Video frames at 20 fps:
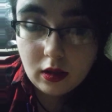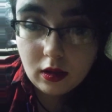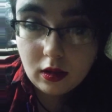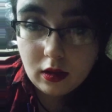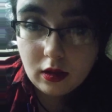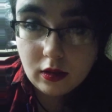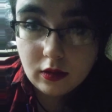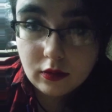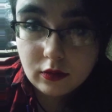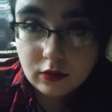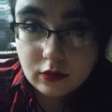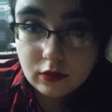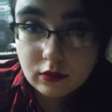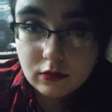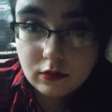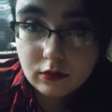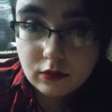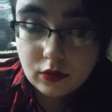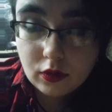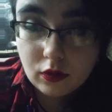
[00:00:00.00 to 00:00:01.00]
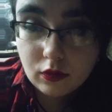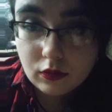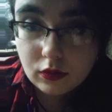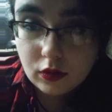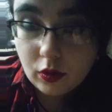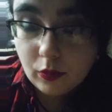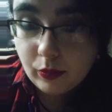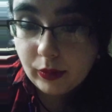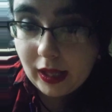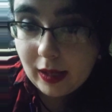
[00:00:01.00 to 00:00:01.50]
And don't
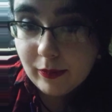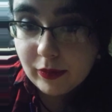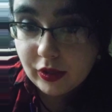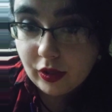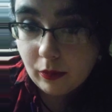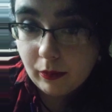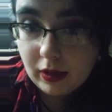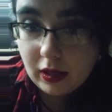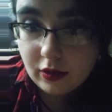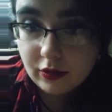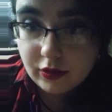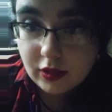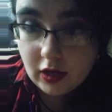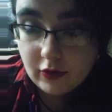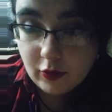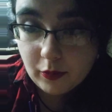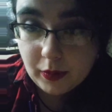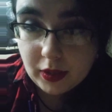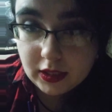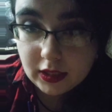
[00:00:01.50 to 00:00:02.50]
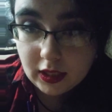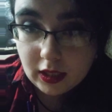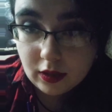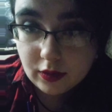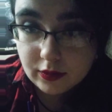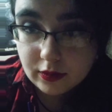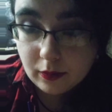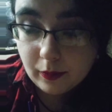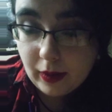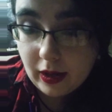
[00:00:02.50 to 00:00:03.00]
go blabbing your mouth to everybody
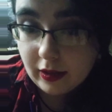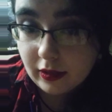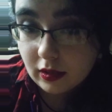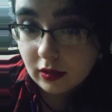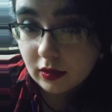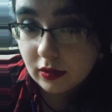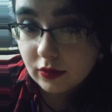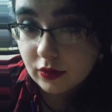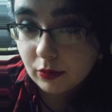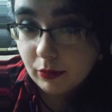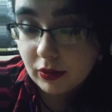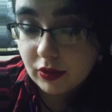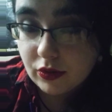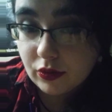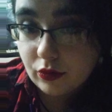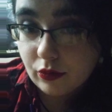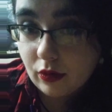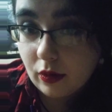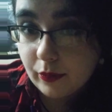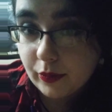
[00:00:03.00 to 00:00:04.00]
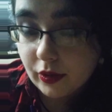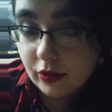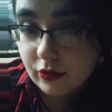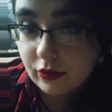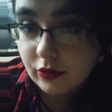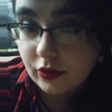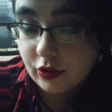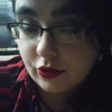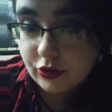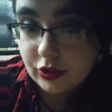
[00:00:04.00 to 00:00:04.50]
else about it, because you might screw up
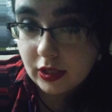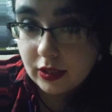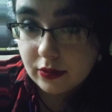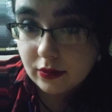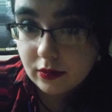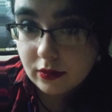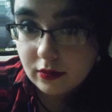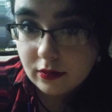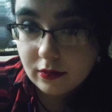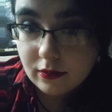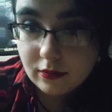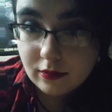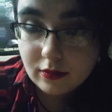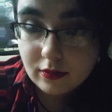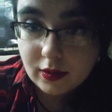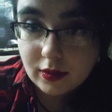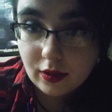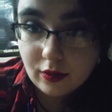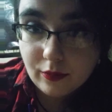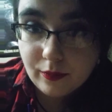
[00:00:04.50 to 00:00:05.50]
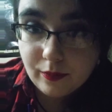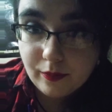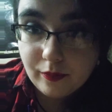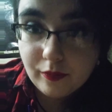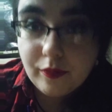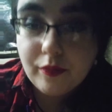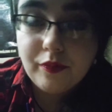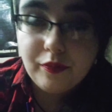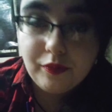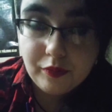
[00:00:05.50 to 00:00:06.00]
your shit. So,
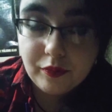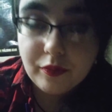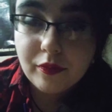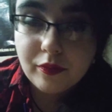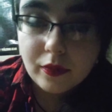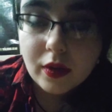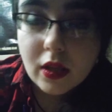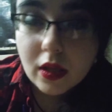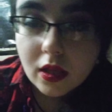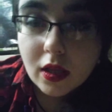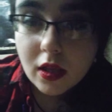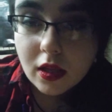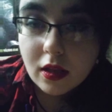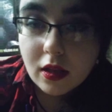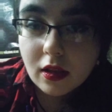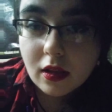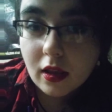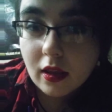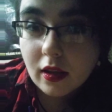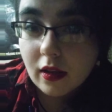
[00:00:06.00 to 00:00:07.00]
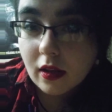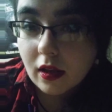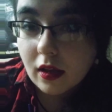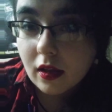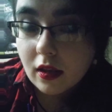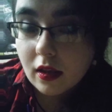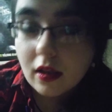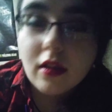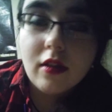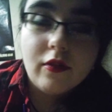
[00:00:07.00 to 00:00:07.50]

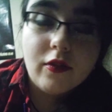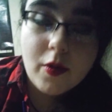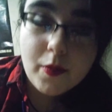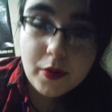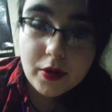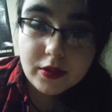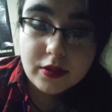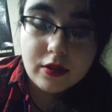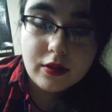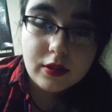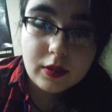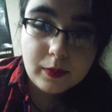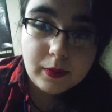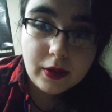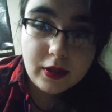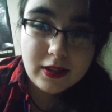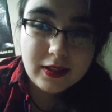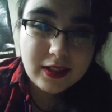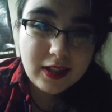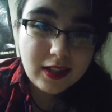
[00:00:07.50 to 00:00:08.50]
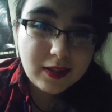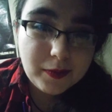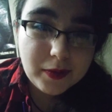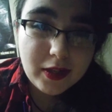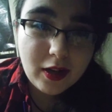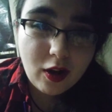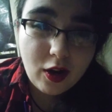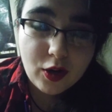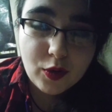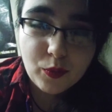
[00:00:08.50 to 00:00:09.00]
and from personal experience, that's
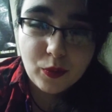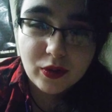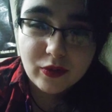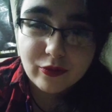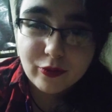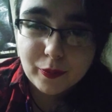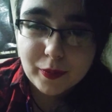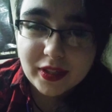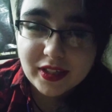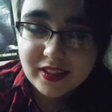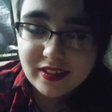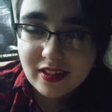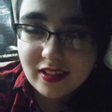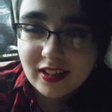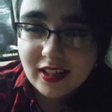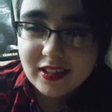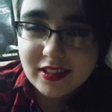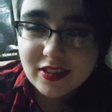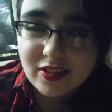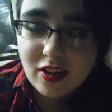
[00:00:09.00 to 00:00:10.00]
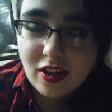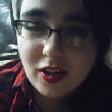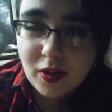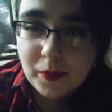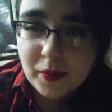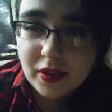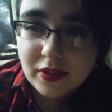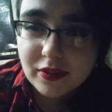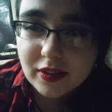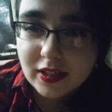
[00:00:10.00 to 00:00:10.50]
been a hard one for me, because I like to talk
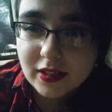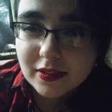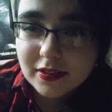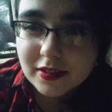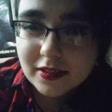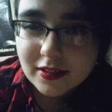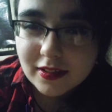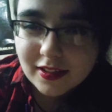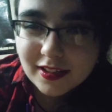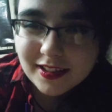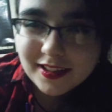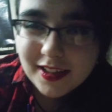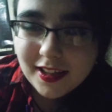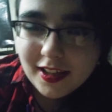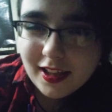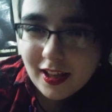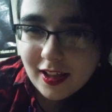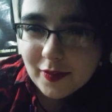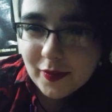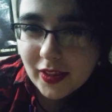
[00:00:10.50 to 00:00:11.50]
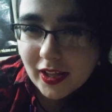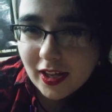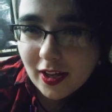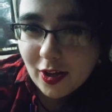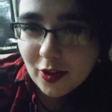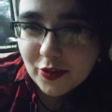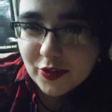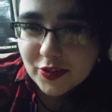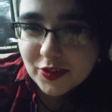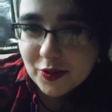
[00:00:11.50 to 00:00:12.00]
about things. I'm like,
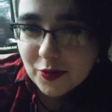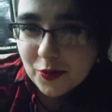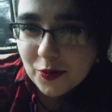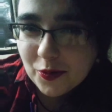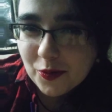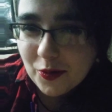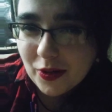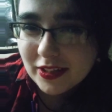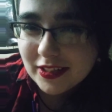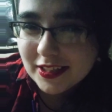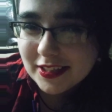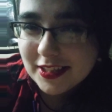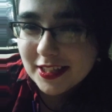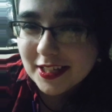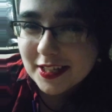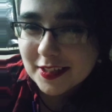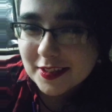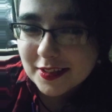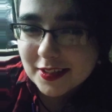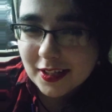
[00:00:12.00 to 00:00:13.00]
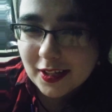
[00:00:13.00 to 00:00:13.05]
oh, this is so cool, I did this.